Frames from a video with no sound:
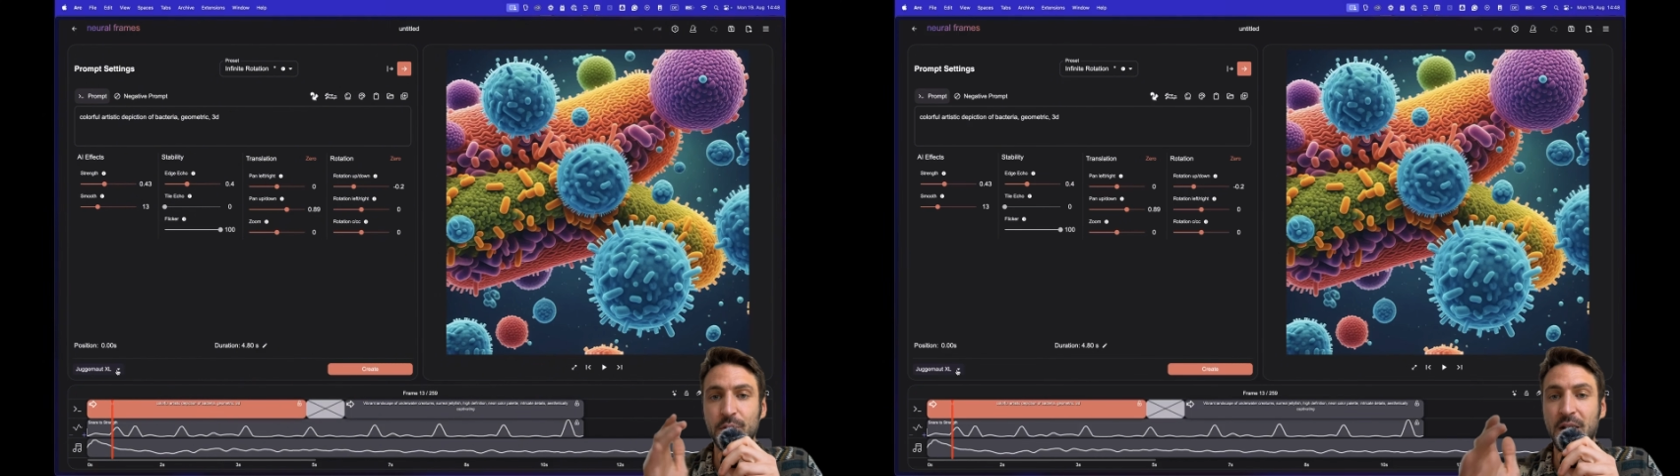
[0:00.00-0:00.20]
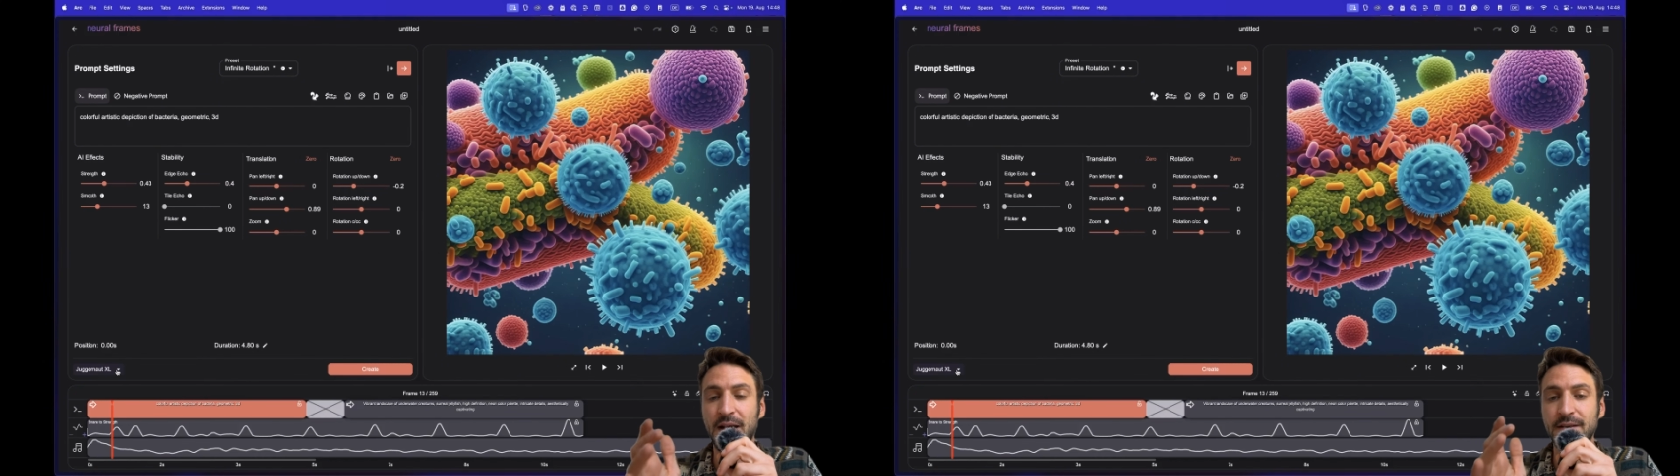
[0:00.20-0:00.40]

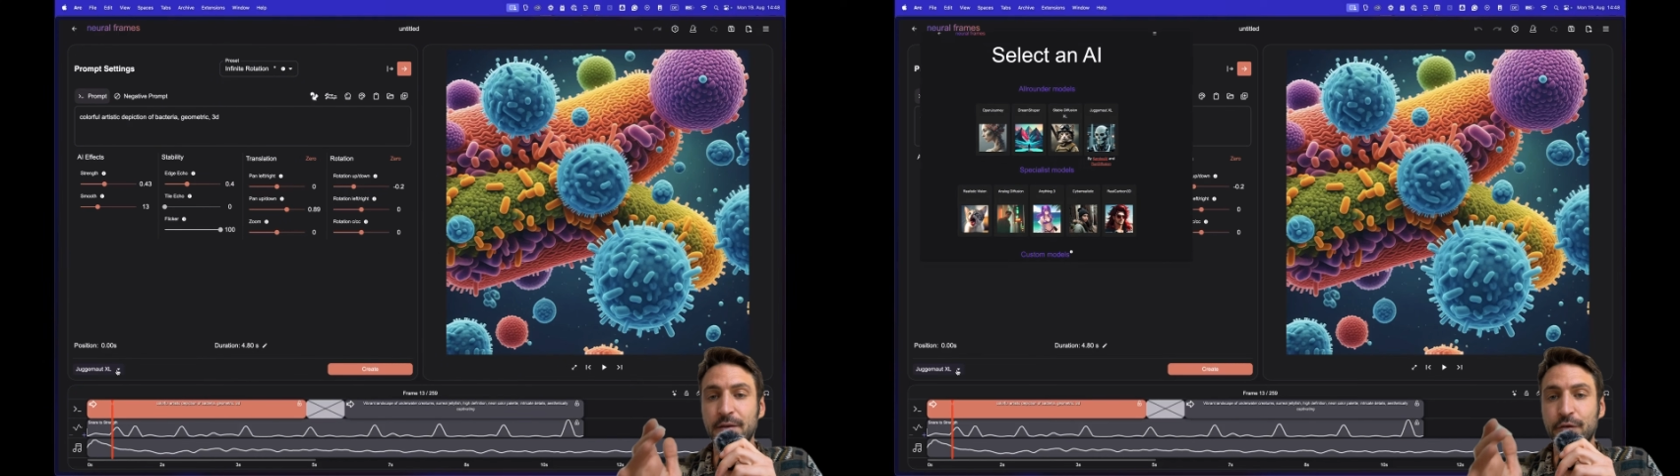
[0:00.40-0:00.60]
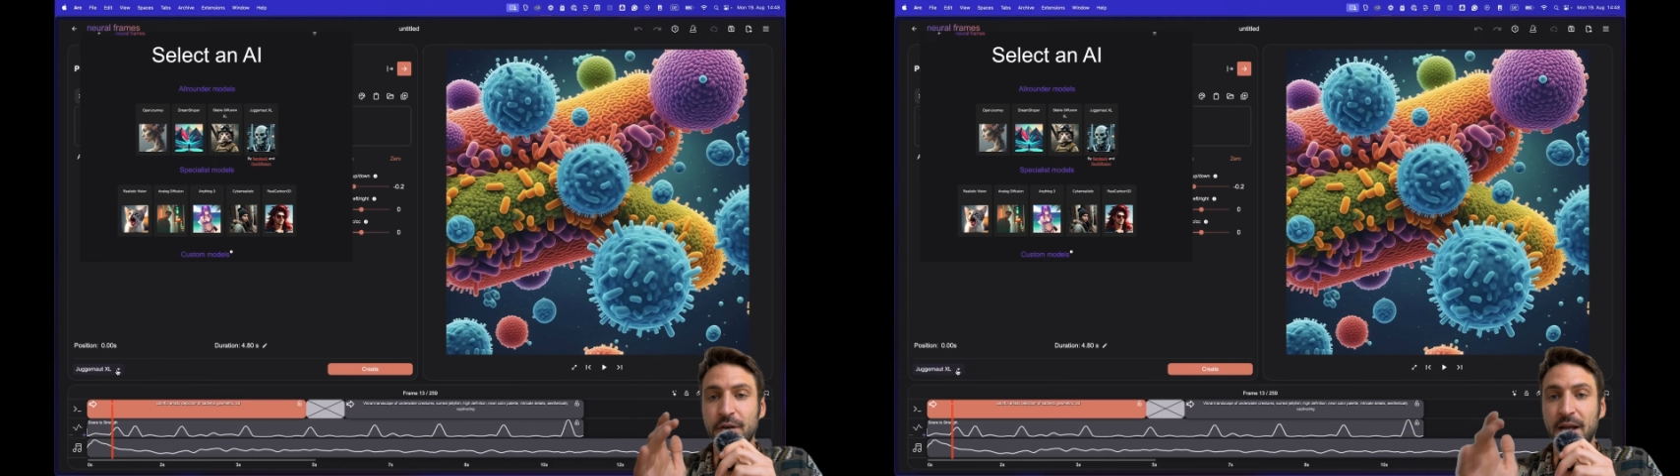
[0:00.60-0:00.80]
9
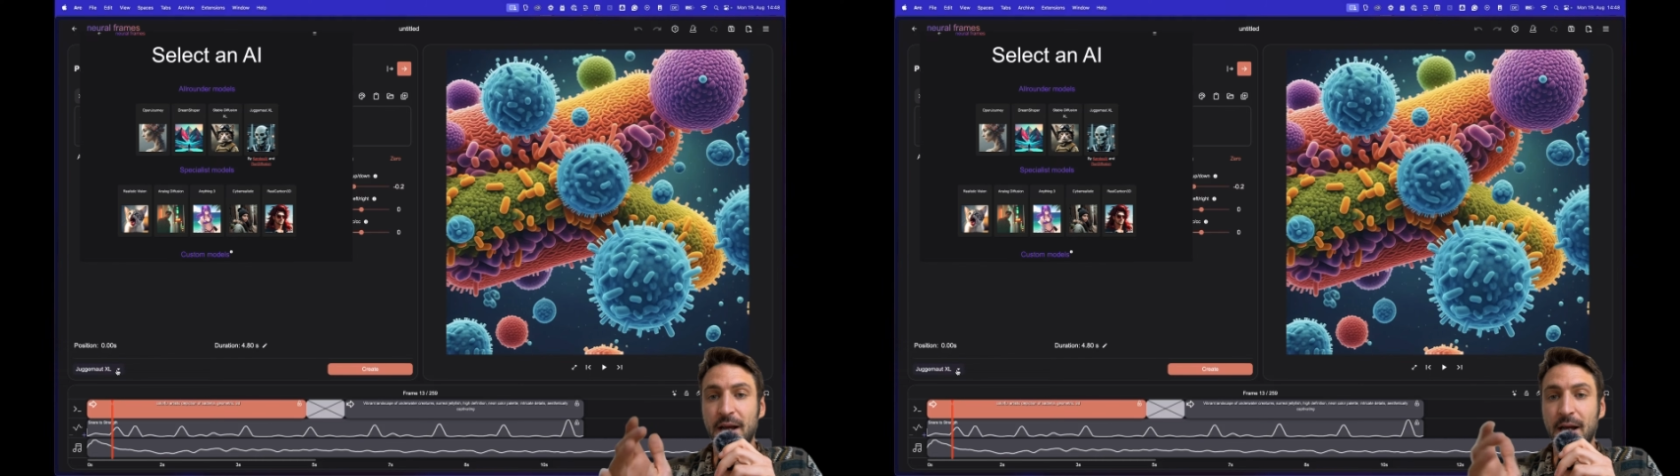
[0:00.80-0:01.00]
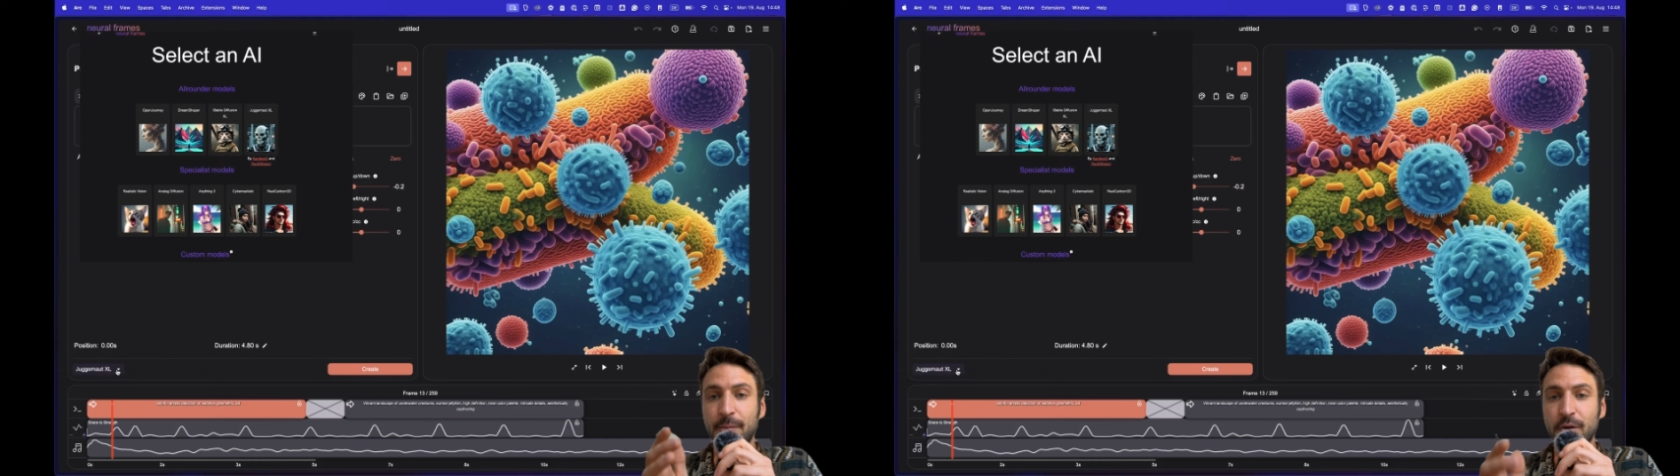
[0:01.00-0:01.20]
different
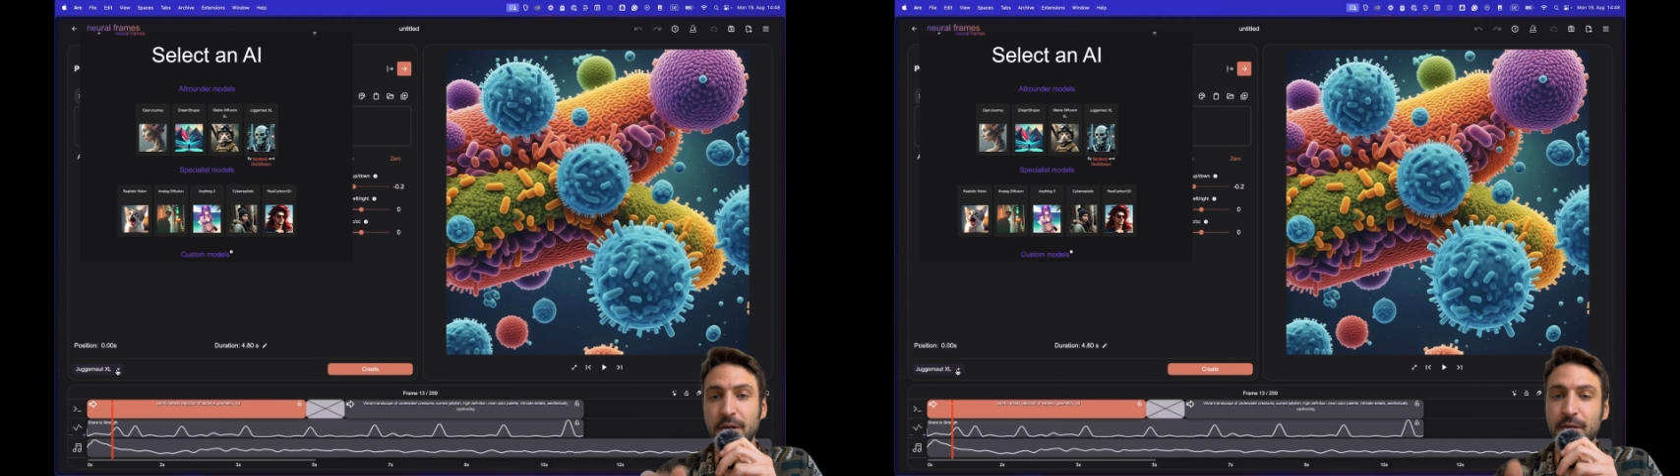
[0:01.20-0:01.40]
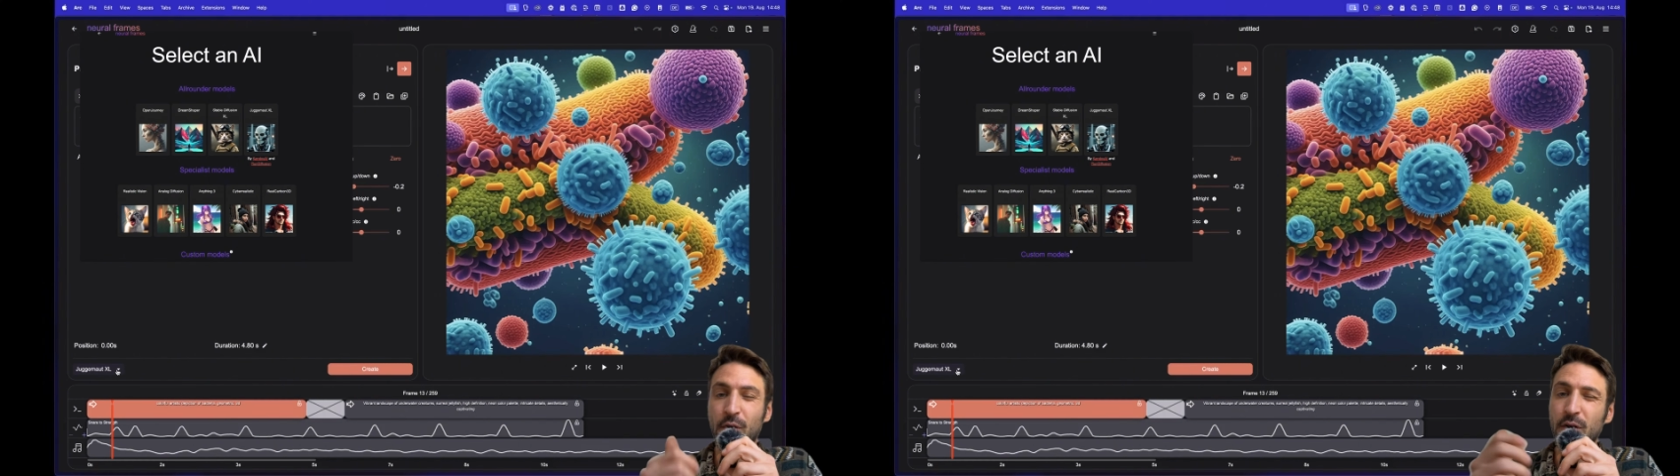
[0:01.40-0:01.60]
AI models.